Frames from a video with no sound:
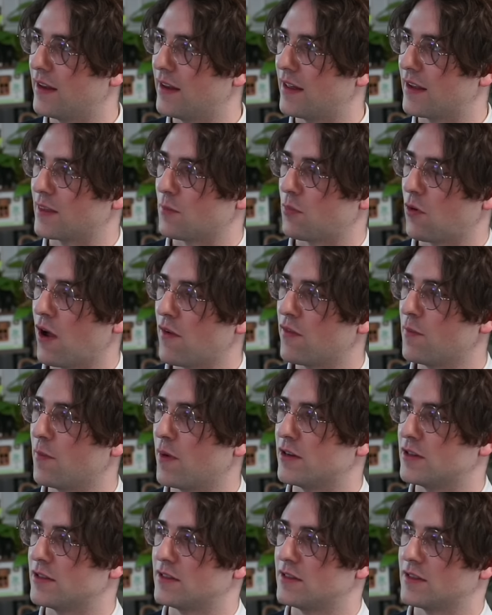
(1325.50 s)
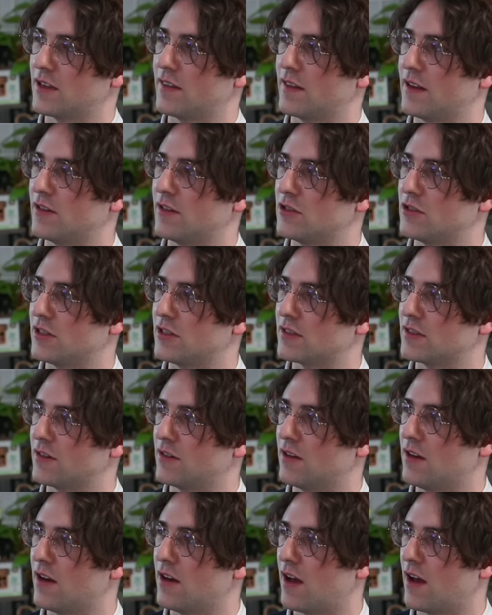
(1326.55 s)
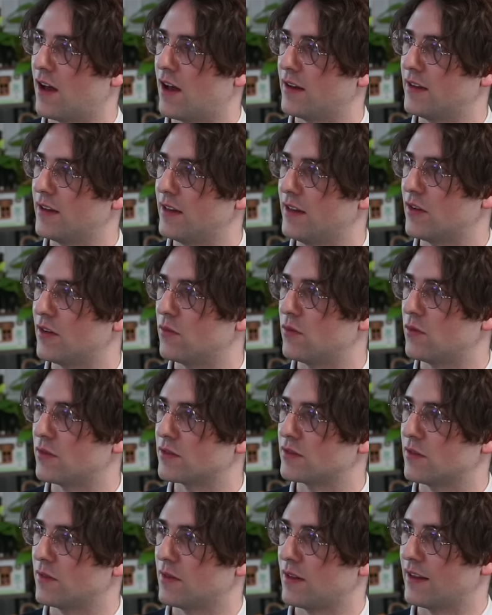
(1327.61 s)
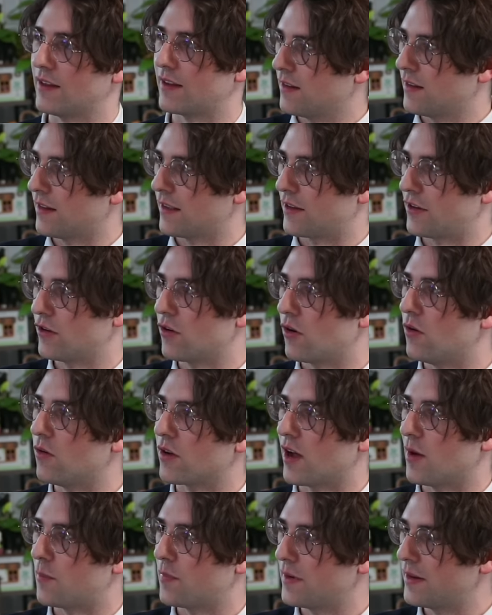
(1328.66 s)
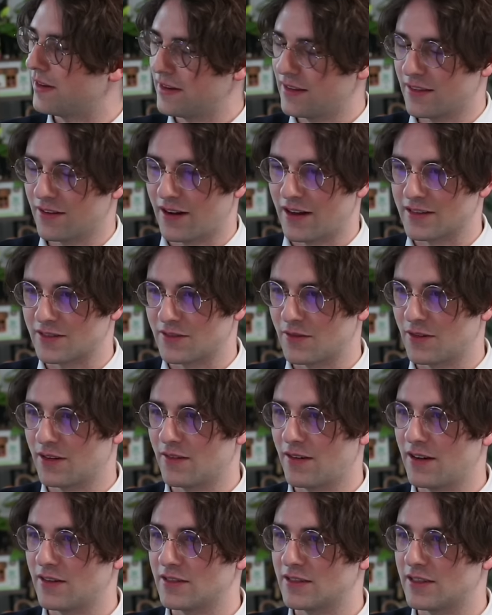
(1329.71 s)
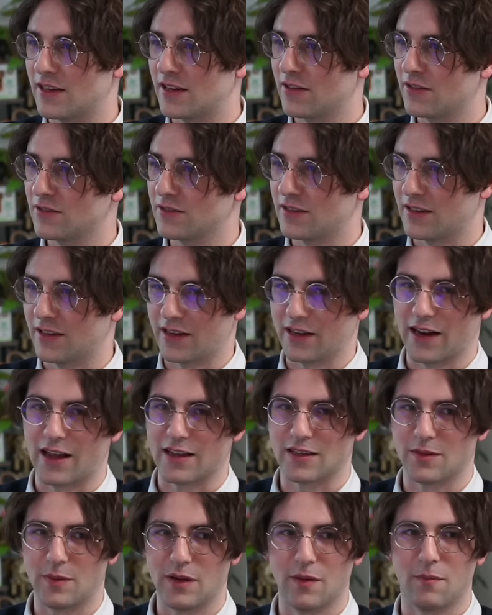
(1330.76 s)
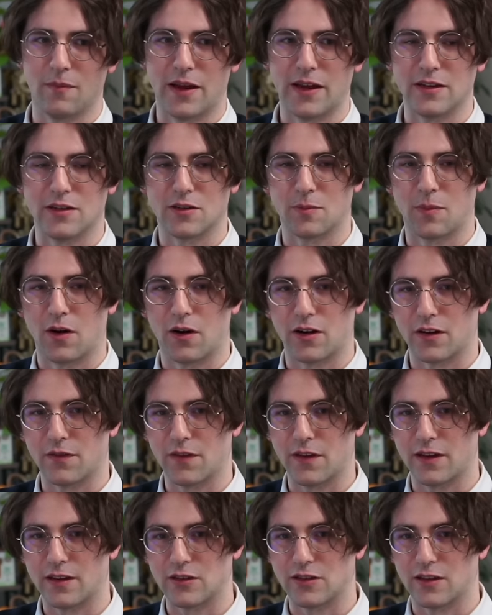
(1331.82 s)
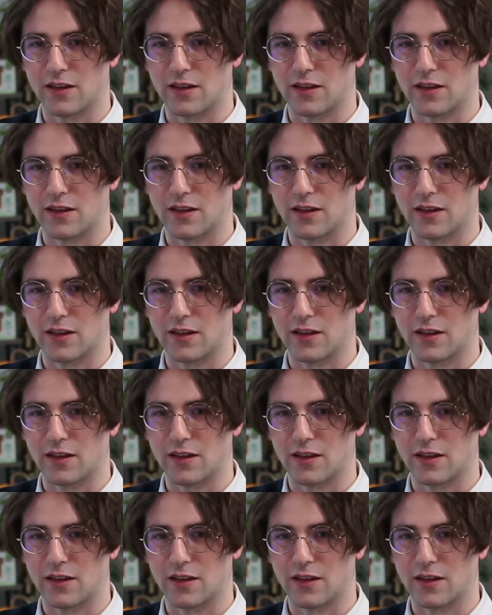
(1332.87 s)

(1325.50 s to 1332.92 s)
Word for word: like the profit margins on there just are not equal. So like like your whole company either has to run around stickers, like it has to be a major part of it to